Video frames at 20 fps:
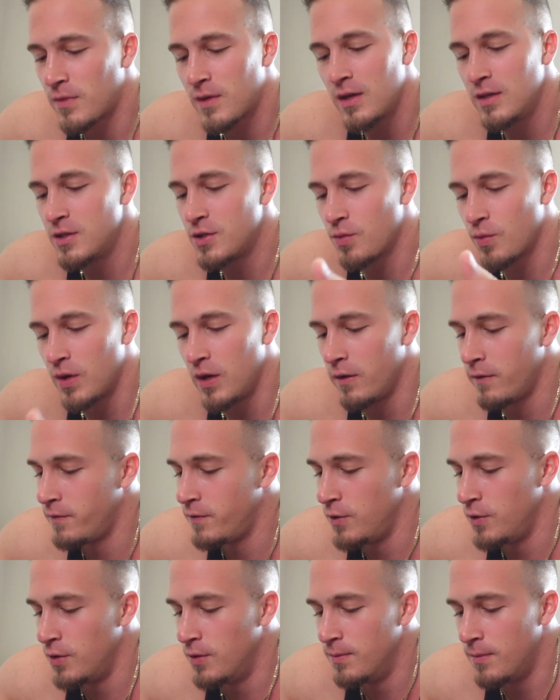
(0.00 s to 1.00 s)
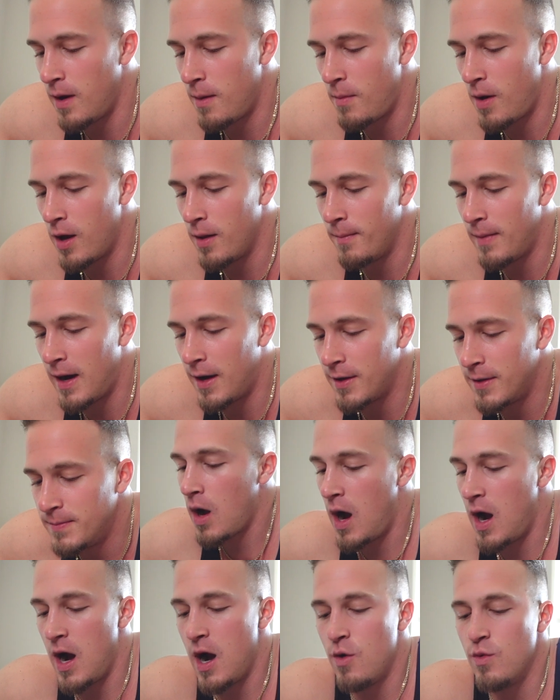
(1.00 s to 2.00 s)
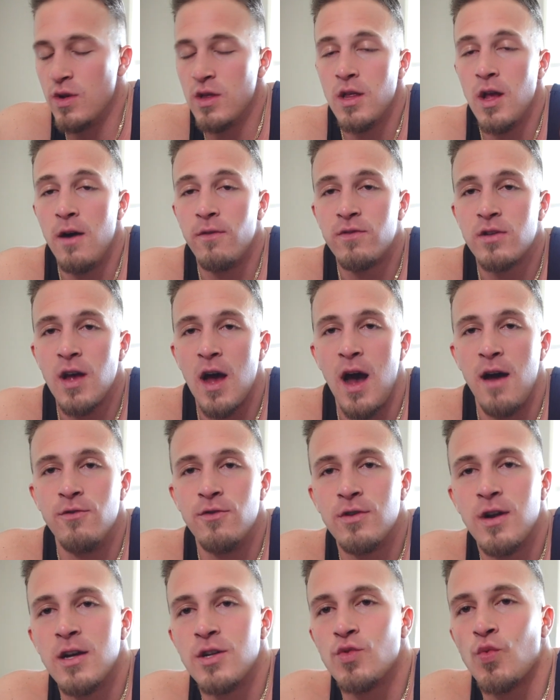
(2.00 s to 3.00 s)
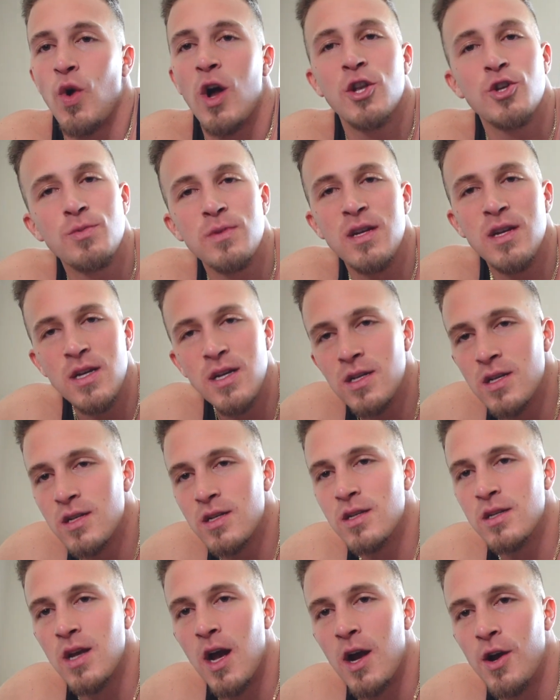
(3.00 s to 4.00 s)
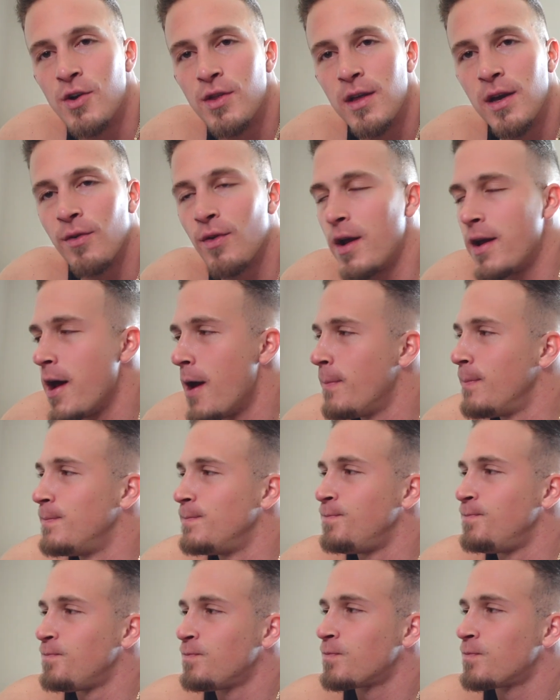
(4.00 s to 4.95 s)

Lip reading: This is real food. I'm all about it. I would love to have you guys watch me eat this entire thing right now,